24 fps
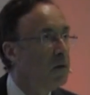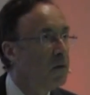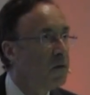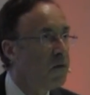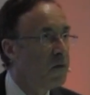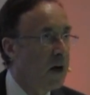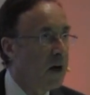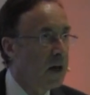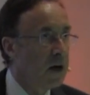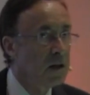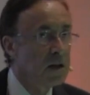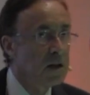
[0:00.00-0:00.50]

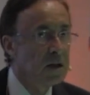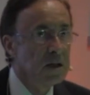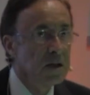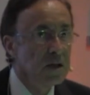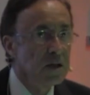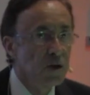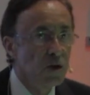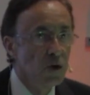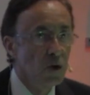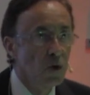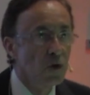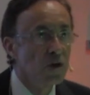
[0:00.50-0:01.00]
Ferritin
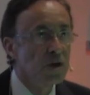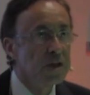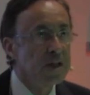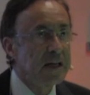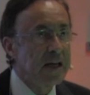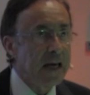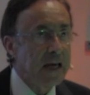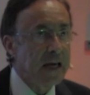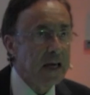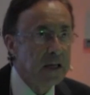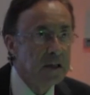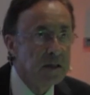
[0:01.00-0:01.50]
is usually
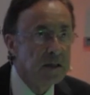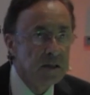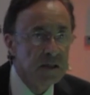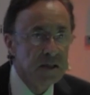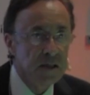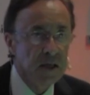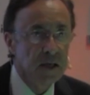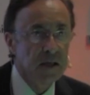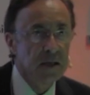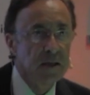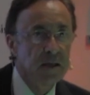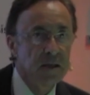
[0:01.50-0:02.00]

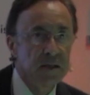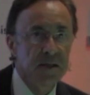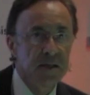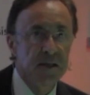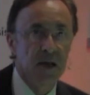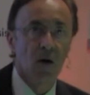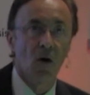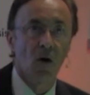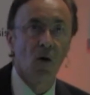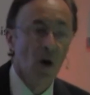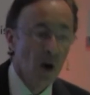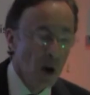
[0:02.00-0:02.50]
inside the
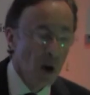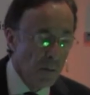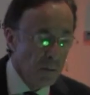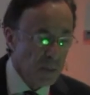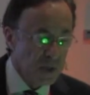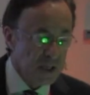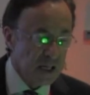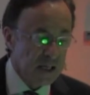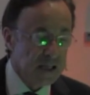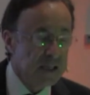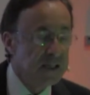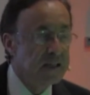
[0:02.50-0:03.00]
cell,
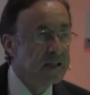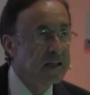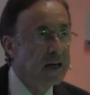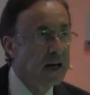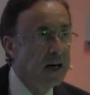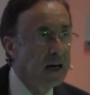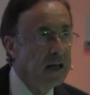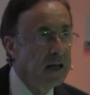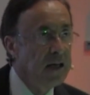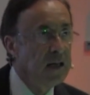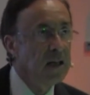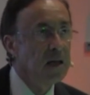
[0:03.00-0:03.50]
but a
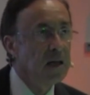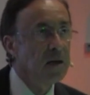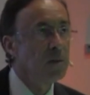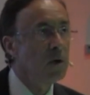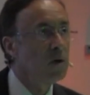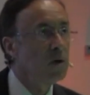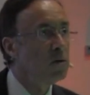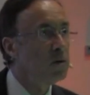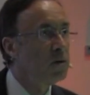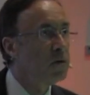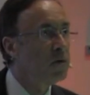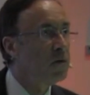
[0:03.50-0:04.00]
tiny
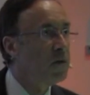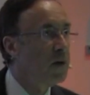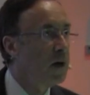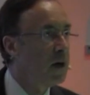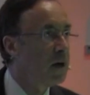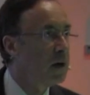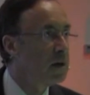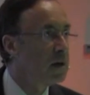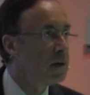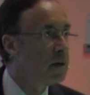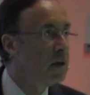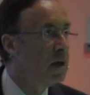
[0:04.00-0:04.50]
amount of
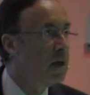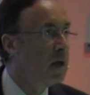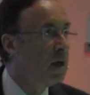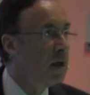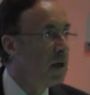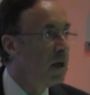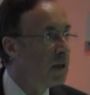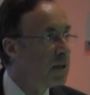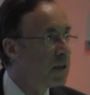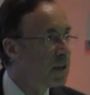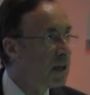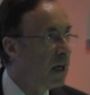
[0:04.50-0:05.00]
ferritin
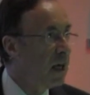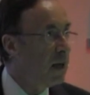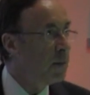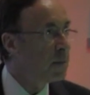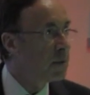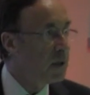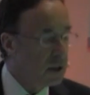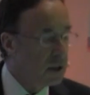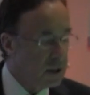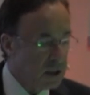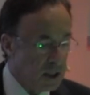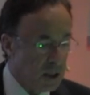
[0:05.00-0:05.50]
escapes
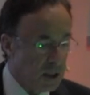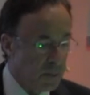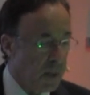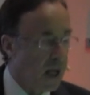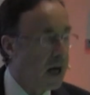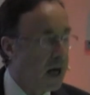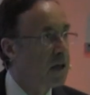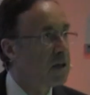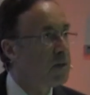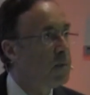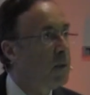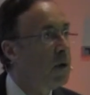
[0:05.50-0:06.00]
into the
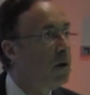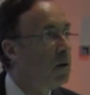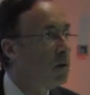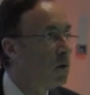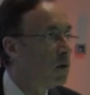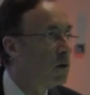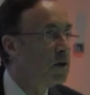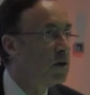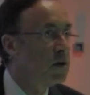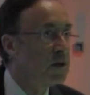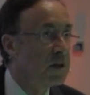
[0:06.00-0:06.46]
plasma or into